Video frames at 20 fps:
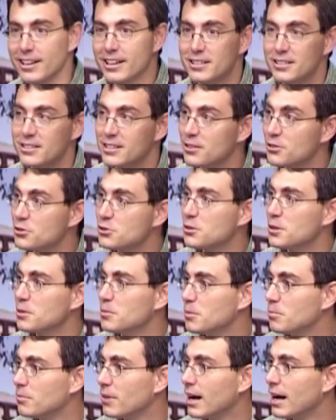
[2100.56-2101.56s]
of that stuff
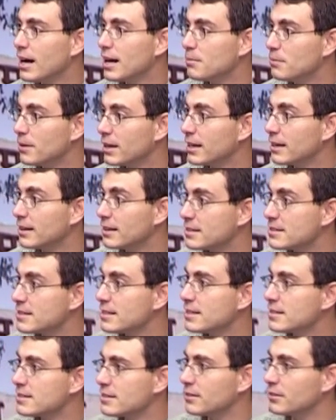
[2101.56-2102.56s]
streaming by and make any
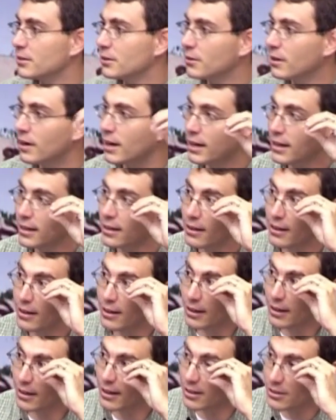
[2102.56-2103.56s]
sense of it, right?
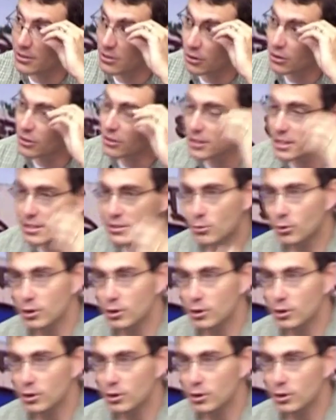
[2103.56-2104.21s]
And so you just